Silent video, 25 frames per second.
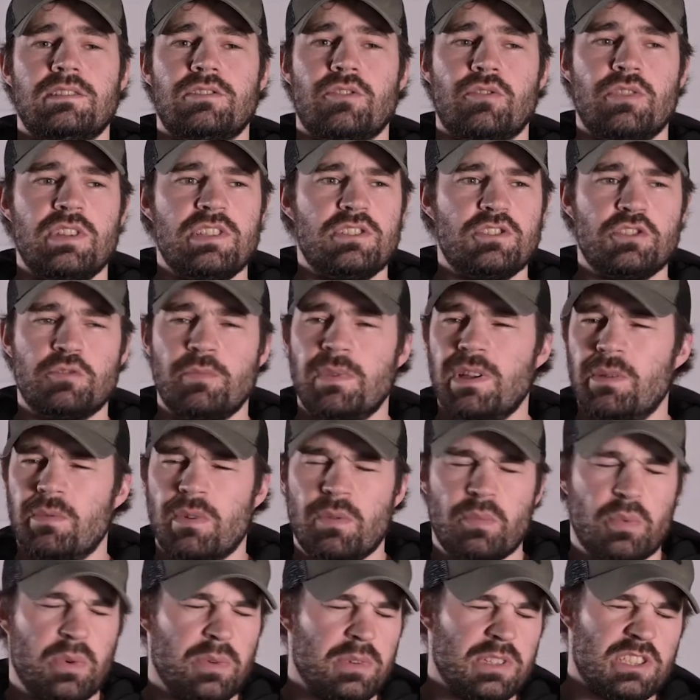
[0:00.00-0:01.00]
So this doesn't mean that
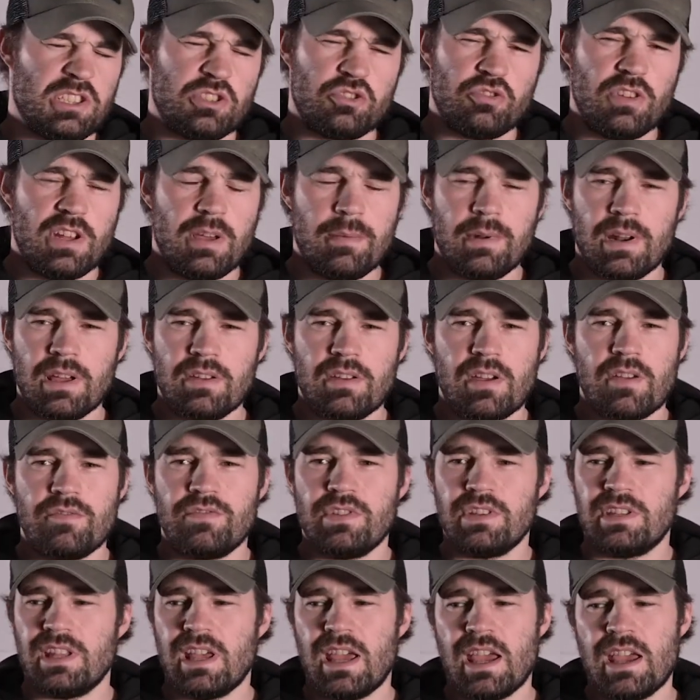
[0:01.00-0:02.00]
we're going to be screaming at you
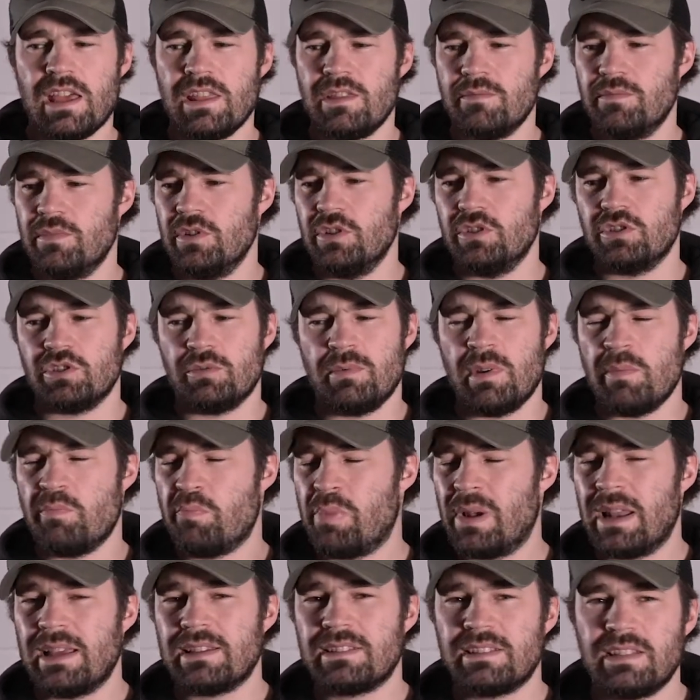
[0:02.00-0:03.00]
every day, that music's going to be
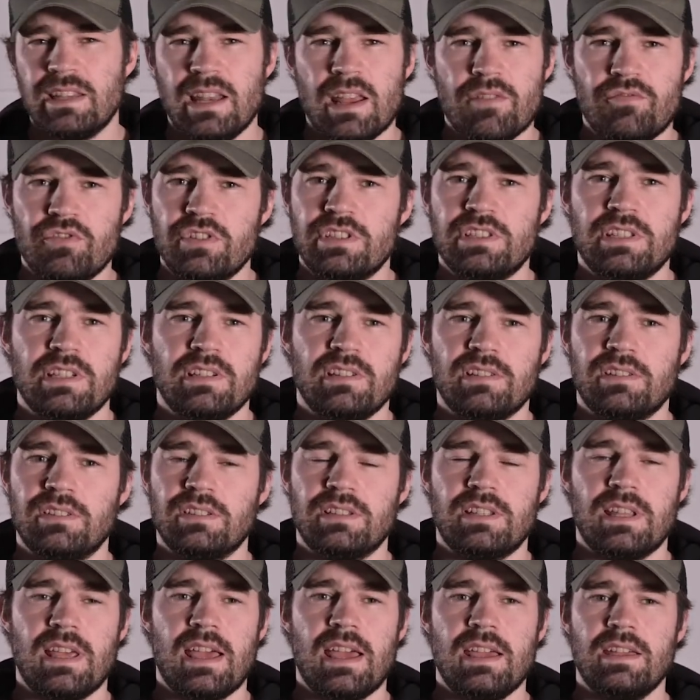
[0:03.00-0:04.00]
blasting every single
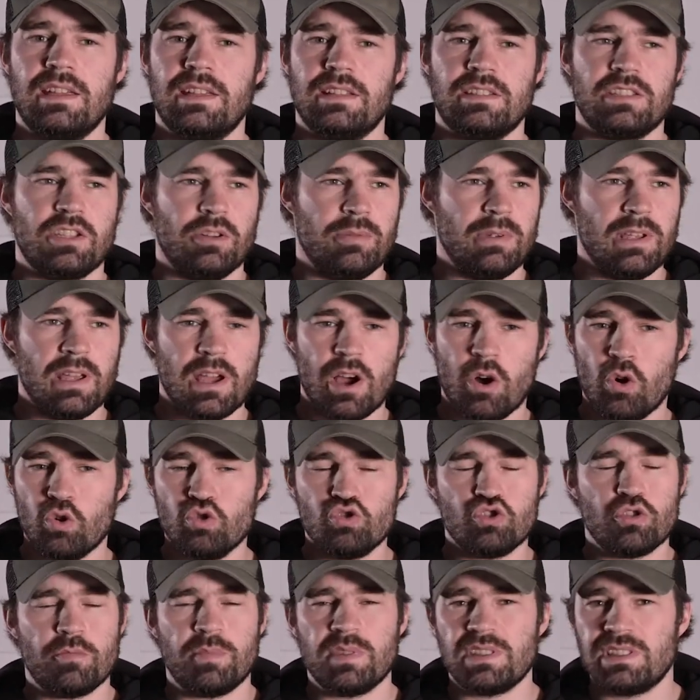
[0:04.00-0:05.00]
day, it's going to be
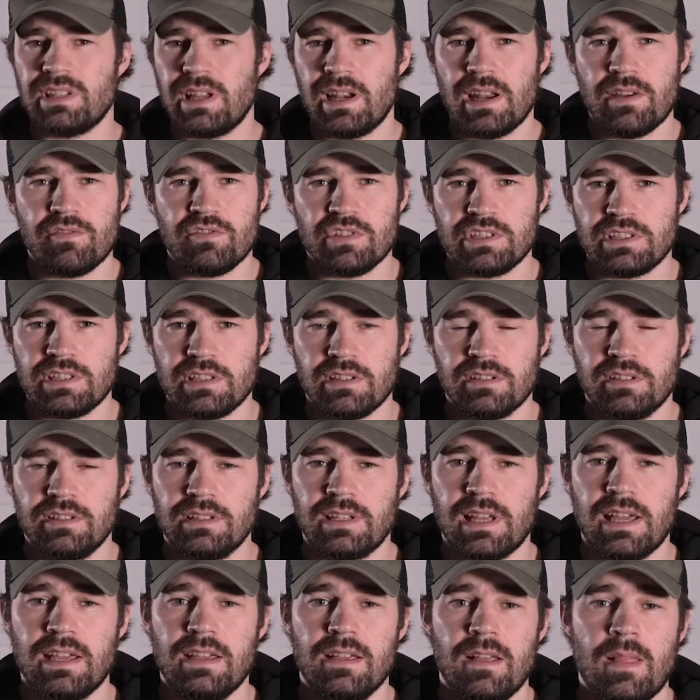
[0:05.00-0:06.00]
100% every single
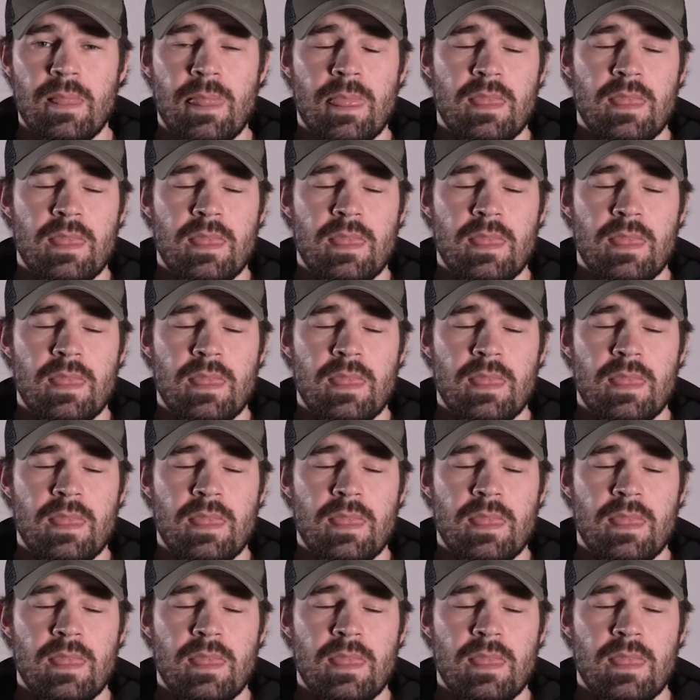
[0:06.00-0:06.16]
day.